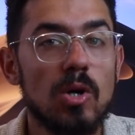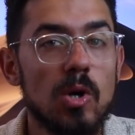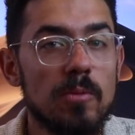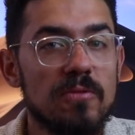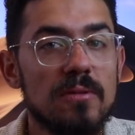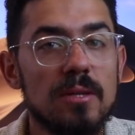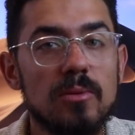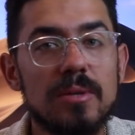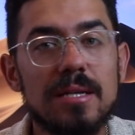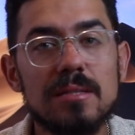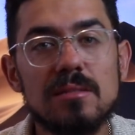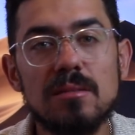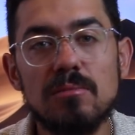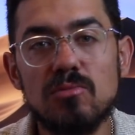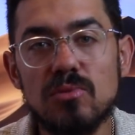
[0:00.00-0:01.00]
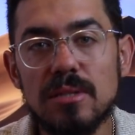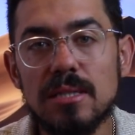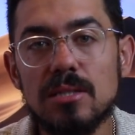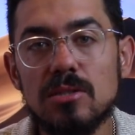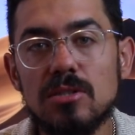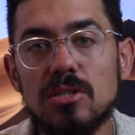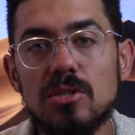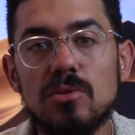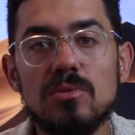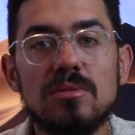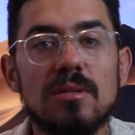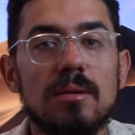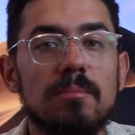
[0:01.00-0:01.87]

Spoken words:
Hopefully we get some really good news,